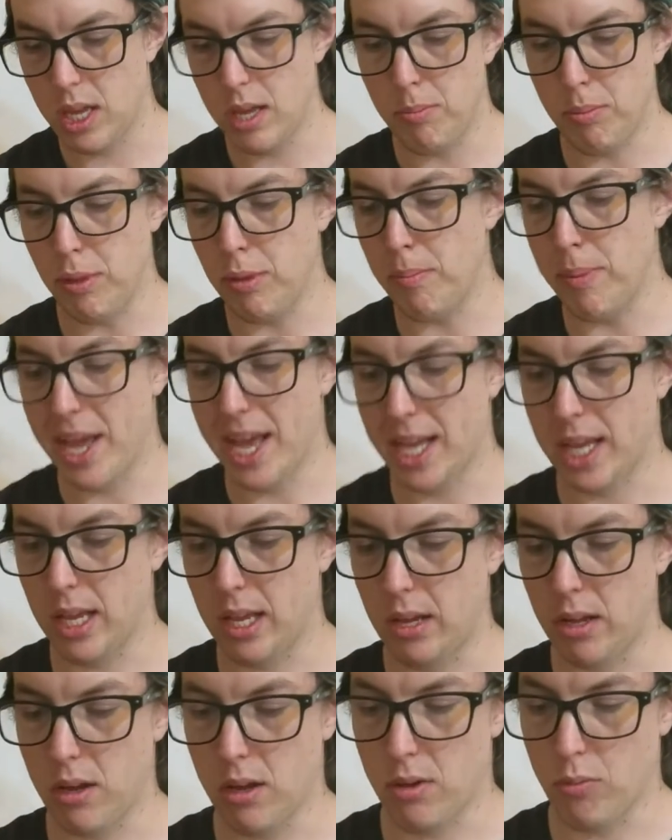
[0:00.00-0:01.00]
keep the
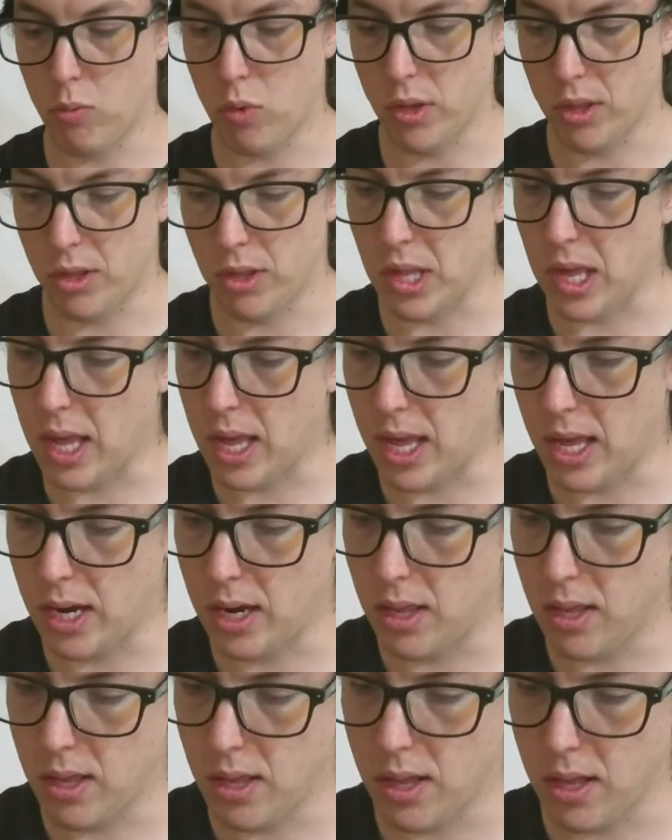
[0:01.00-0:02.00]
backing on one
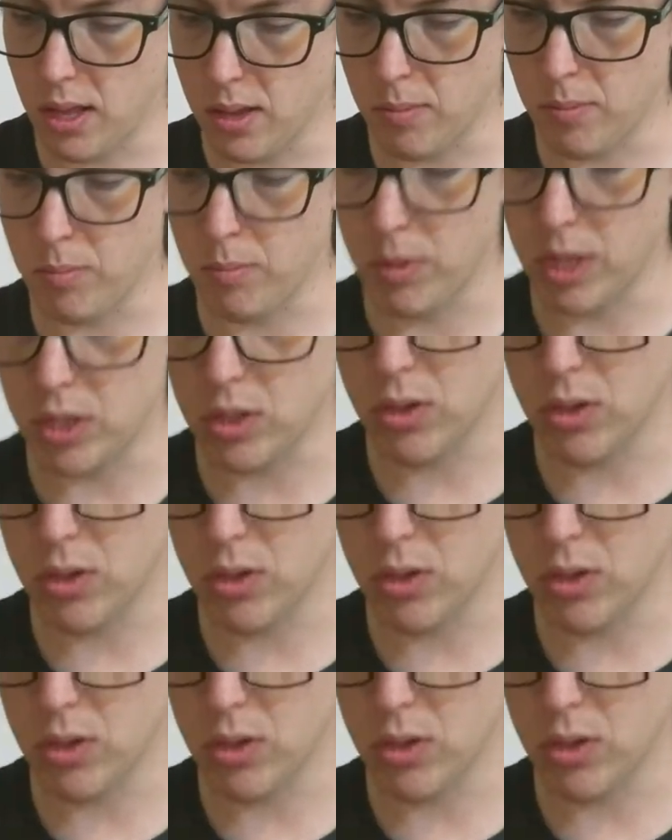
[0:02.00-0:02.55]
side. Um, make